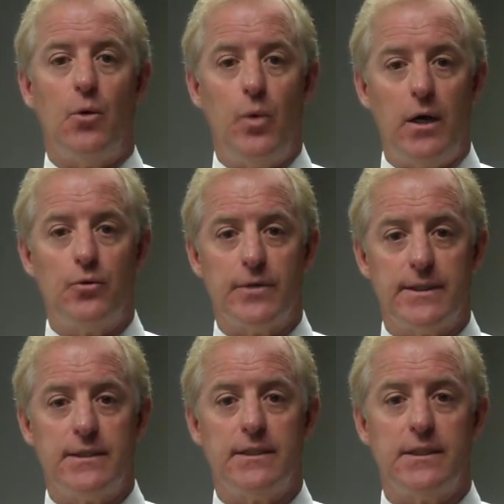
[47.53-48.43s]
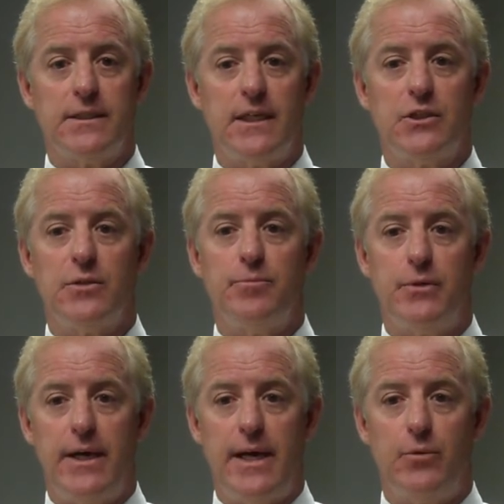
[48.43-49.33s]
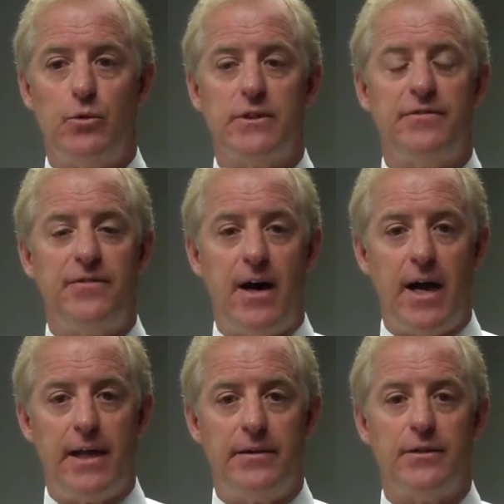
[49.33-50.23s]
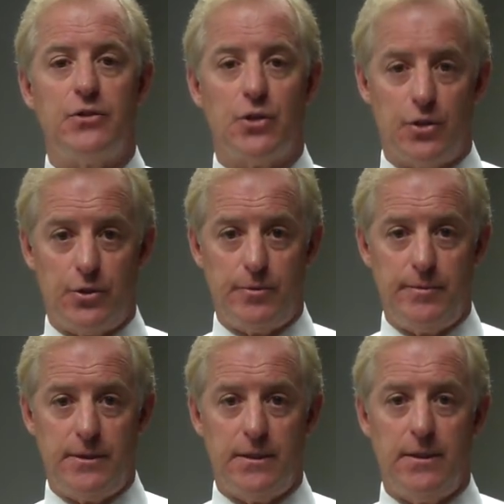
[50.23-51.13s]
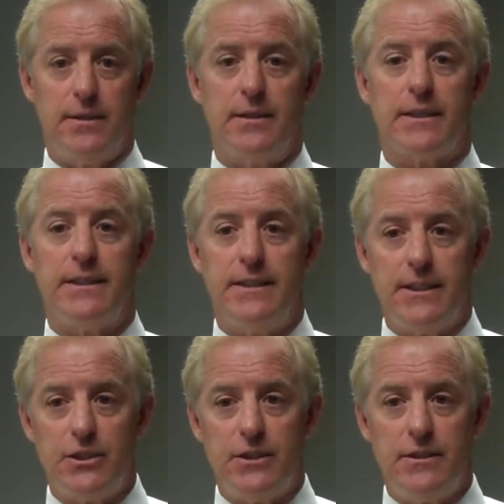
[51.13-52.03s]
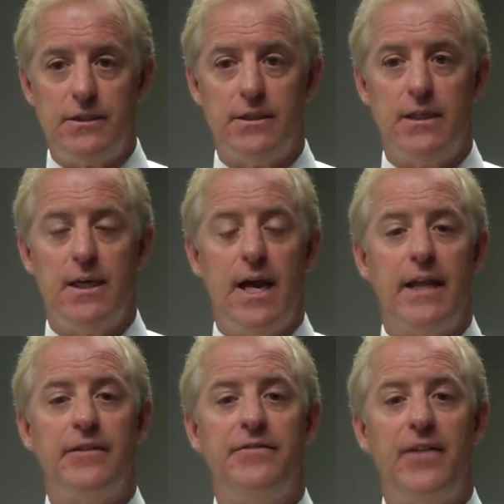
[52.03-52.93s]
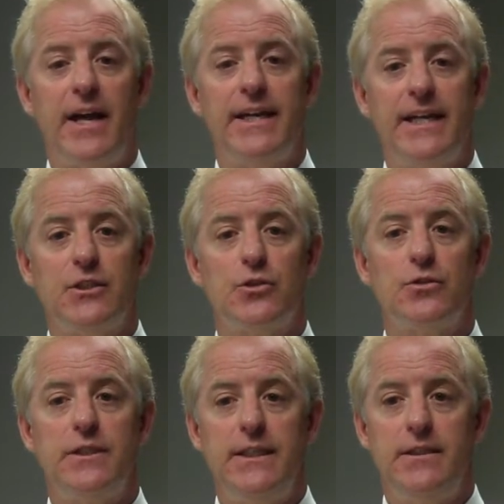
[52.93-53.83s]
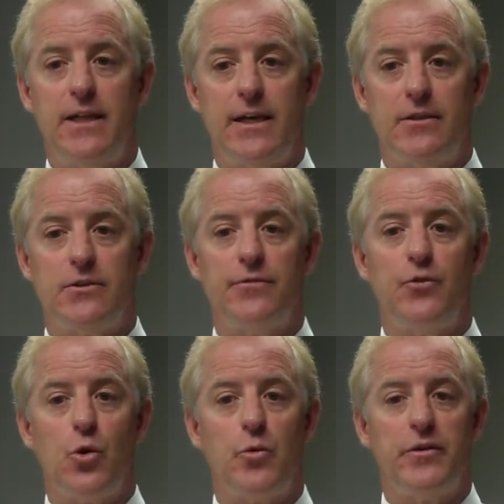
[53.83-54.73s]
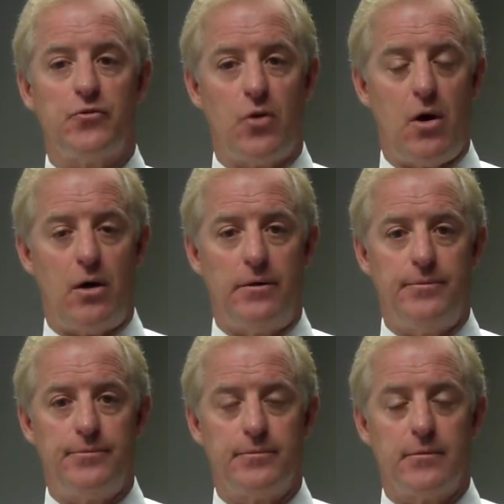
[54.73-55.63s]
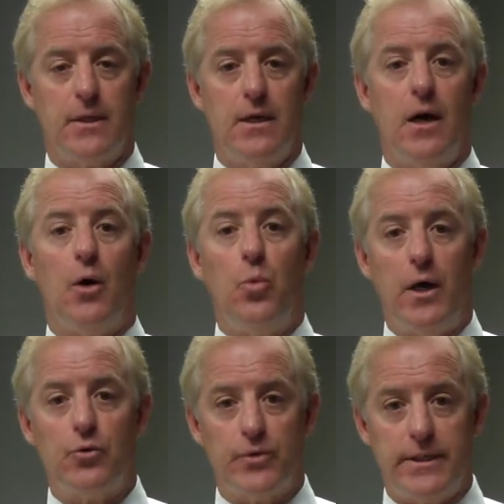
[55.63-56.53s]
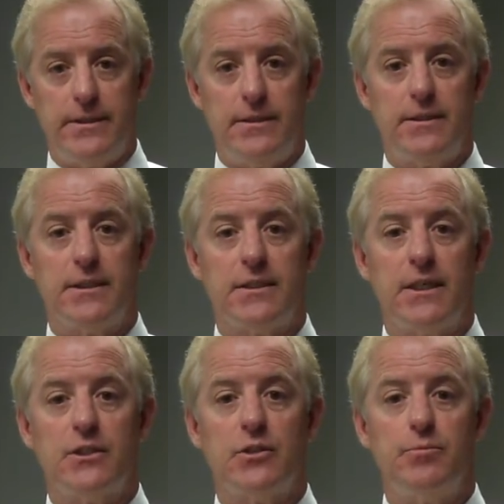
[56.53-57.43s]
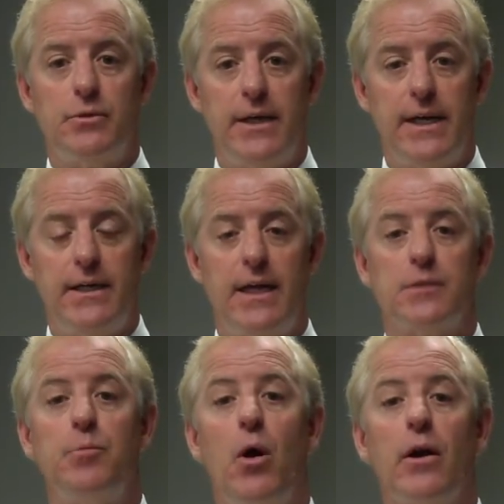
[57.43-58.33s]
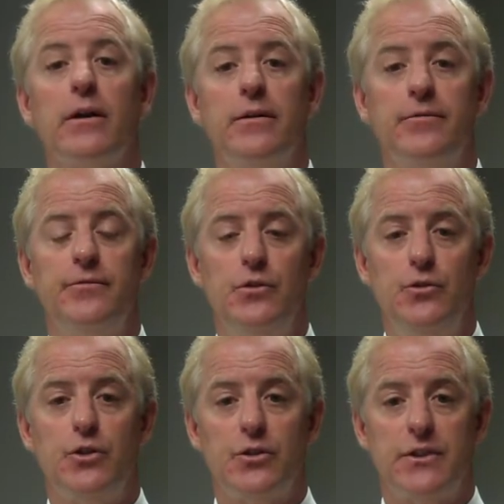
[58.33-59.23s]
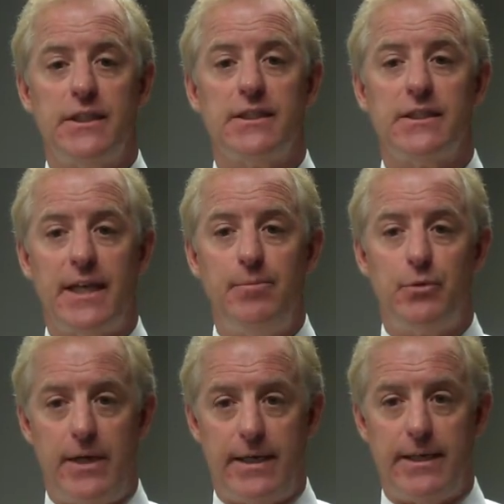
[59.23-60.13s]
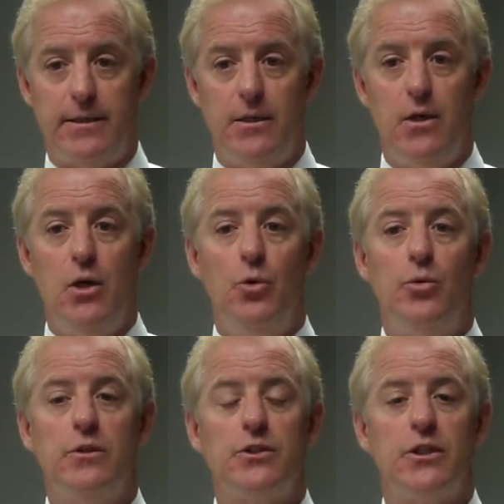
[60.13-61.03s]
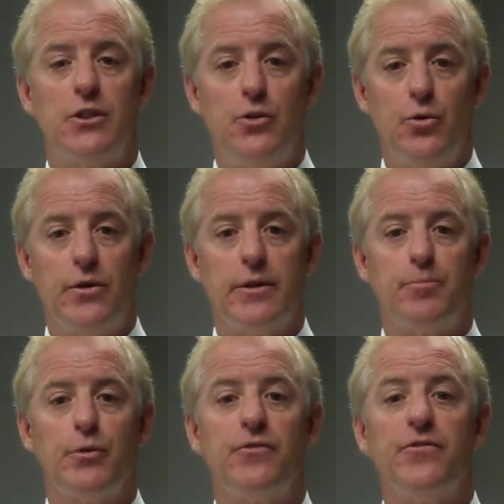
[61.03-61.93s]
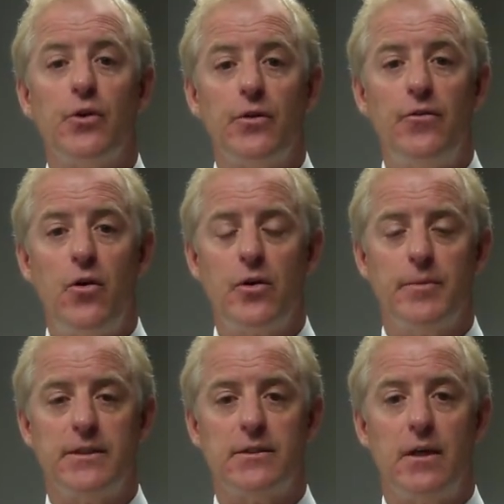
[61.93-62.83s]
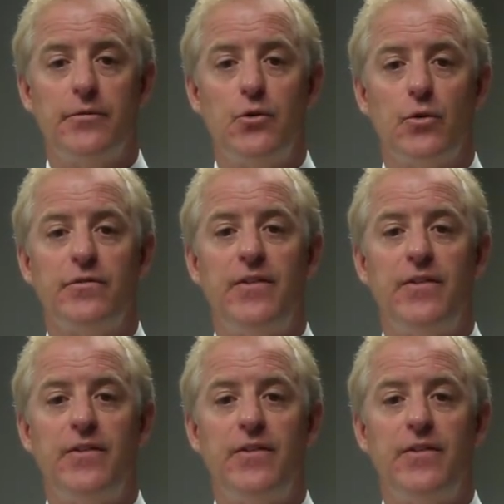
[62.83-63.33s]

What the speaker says: A well-written succession plan will define the terms, the conditions, and the financial details of your withdrawal. A well-written succession plan as part of New Jersey estate planning will secure the performance of your